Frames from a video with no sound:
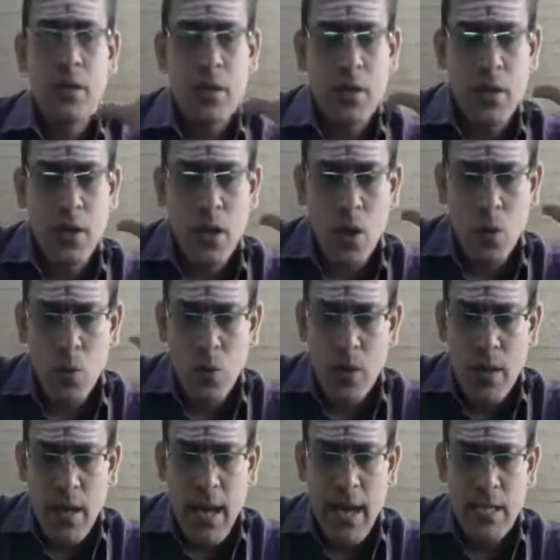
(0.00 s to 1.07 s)
Now
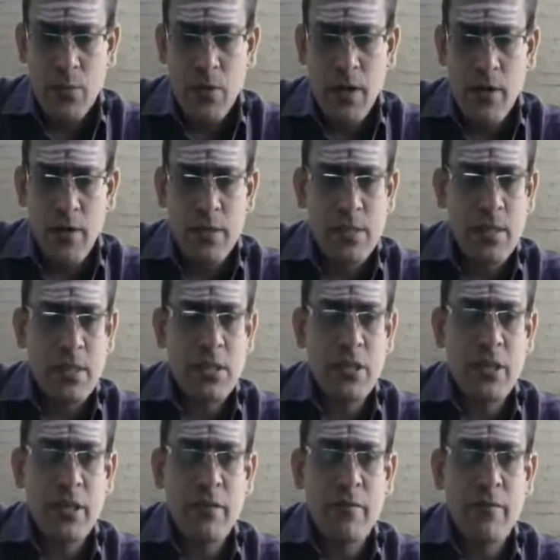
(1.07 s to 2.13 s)
as we have discussed
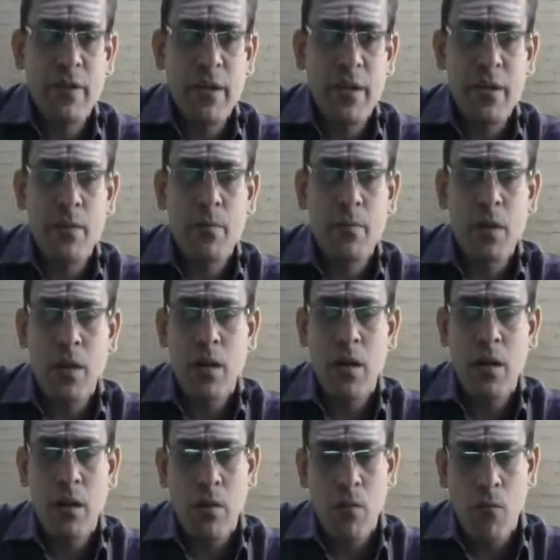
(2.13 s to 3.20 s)
here, variable
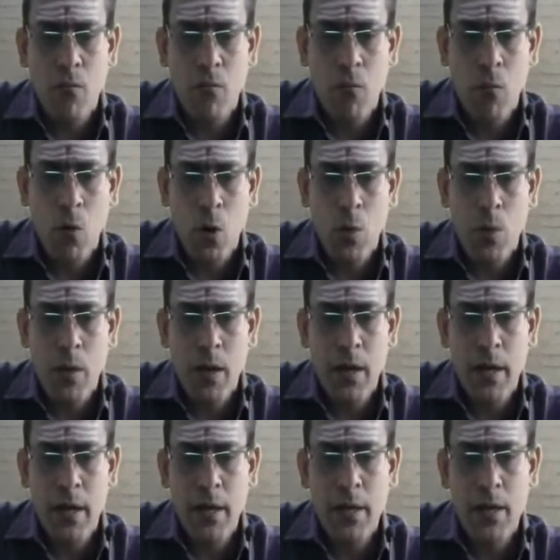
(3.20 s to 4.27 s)

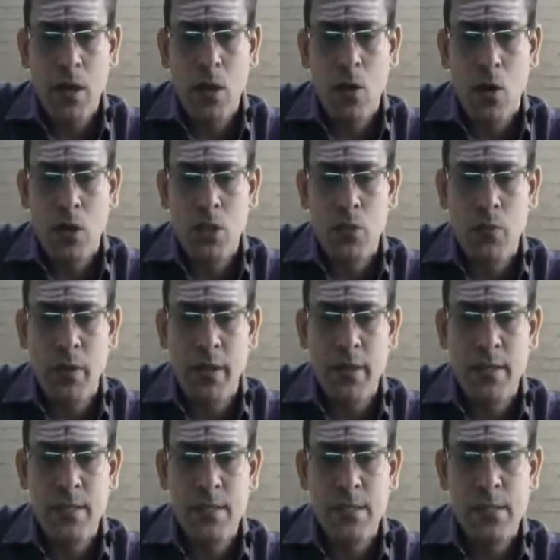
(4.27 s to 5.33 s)
overhead cost
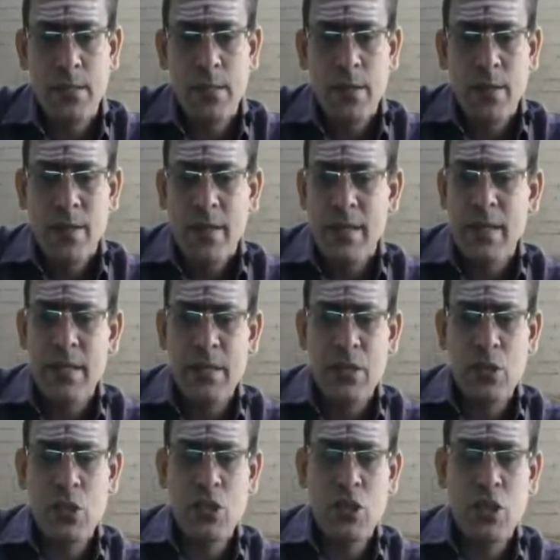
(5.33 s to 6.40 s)
variance
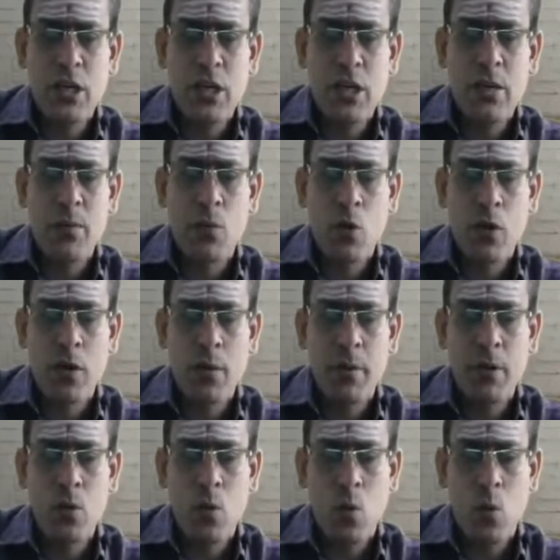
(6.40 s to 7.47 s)
is generally broken up
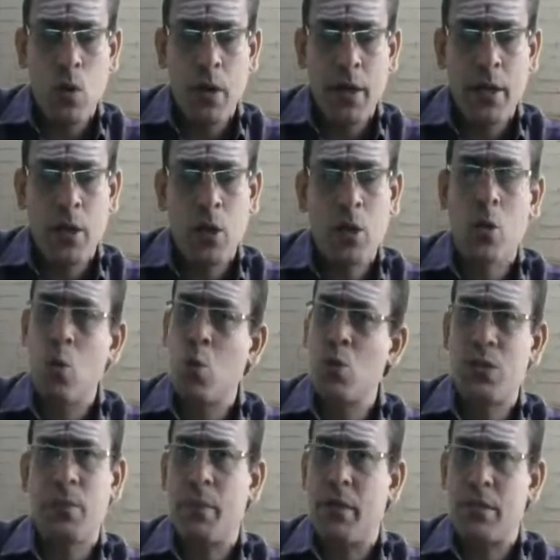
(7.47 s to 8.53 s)
into only two
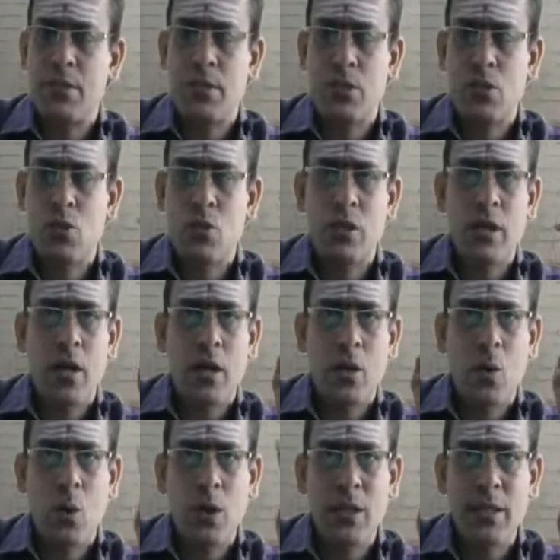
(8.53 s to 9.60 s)
segments. So there are
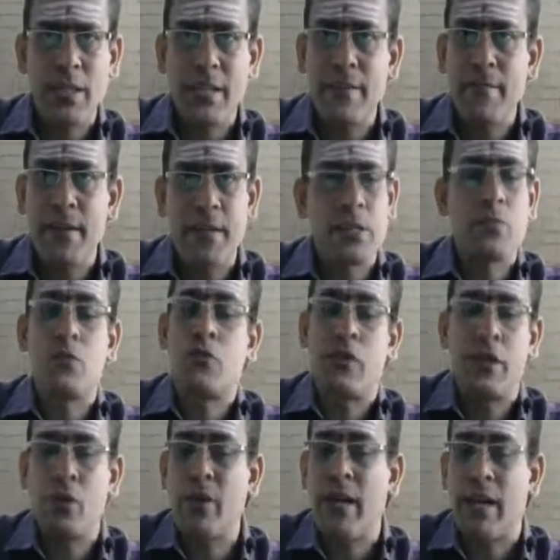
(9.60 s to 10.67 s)
total three variants which you
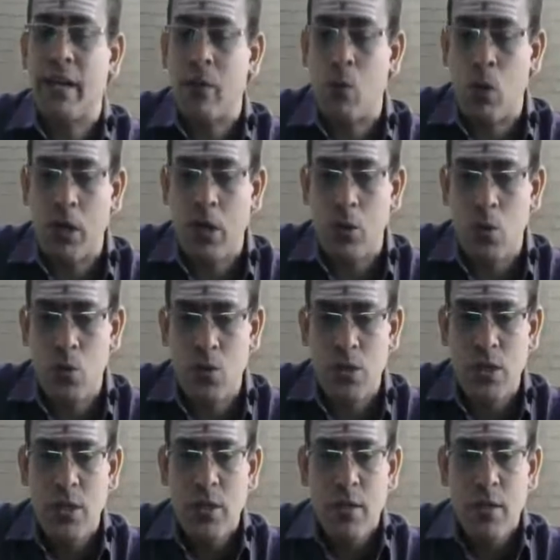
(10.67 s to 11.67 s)
need to calculate. What are those?